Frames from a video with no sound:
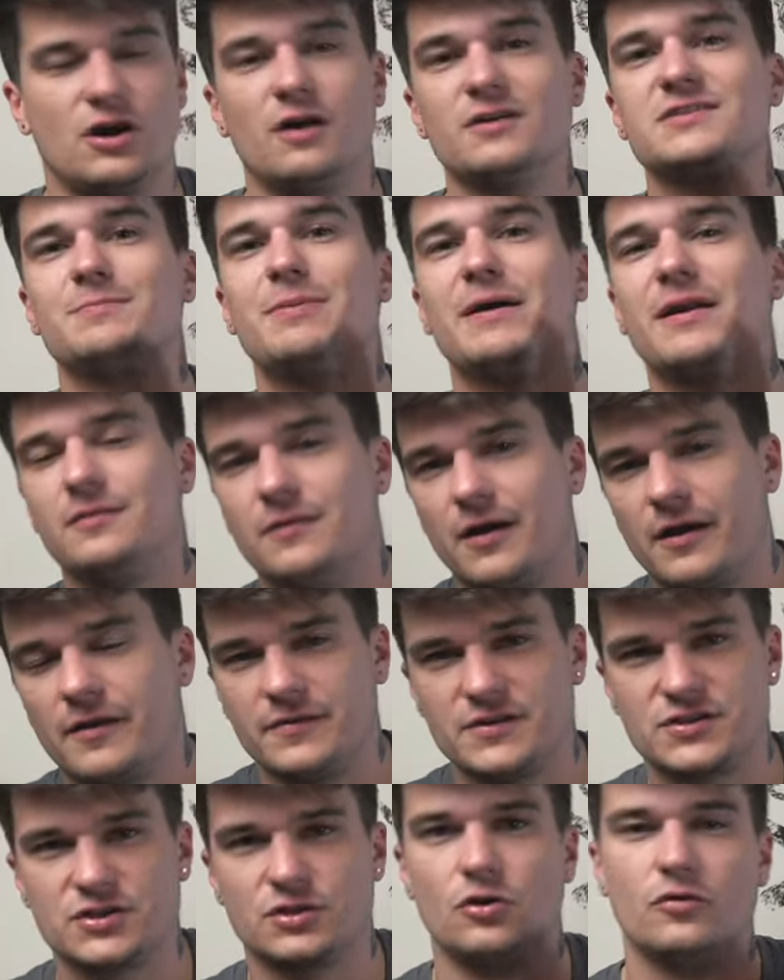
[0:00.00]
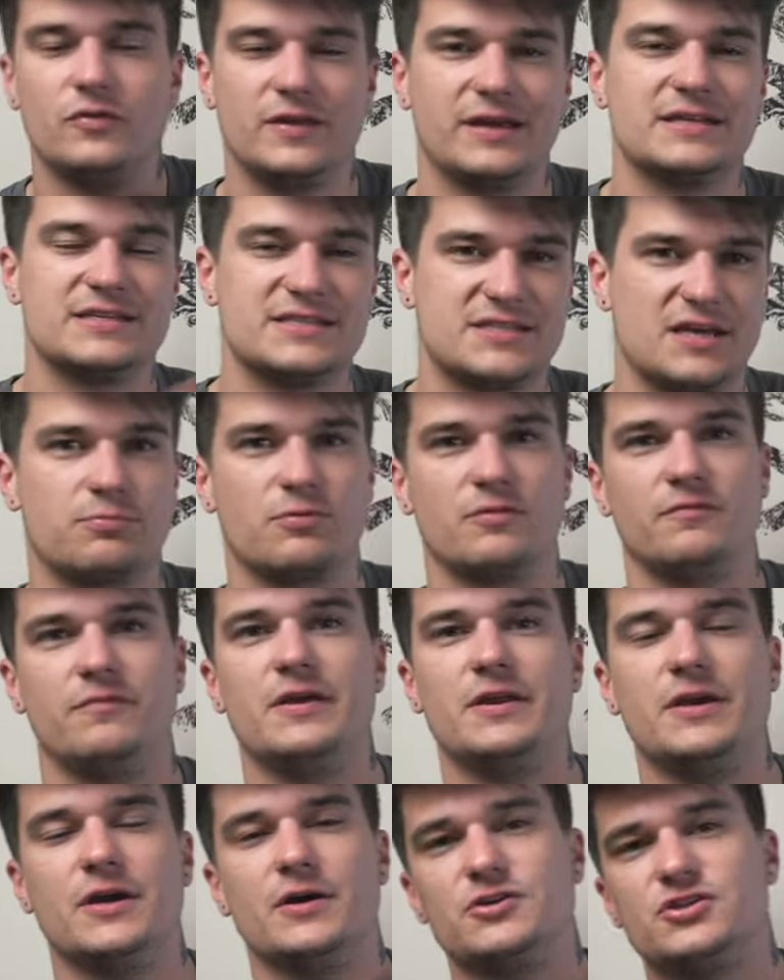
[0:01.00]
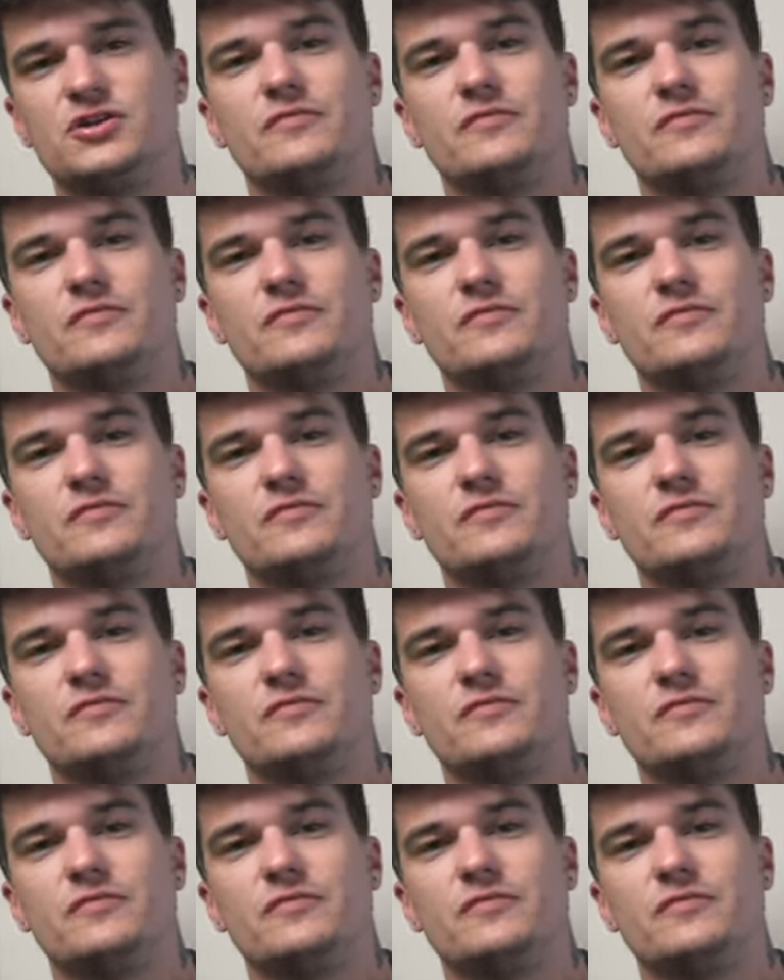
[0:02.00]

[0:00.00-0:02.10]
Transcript: talked about a lot of this clothing in separate videos.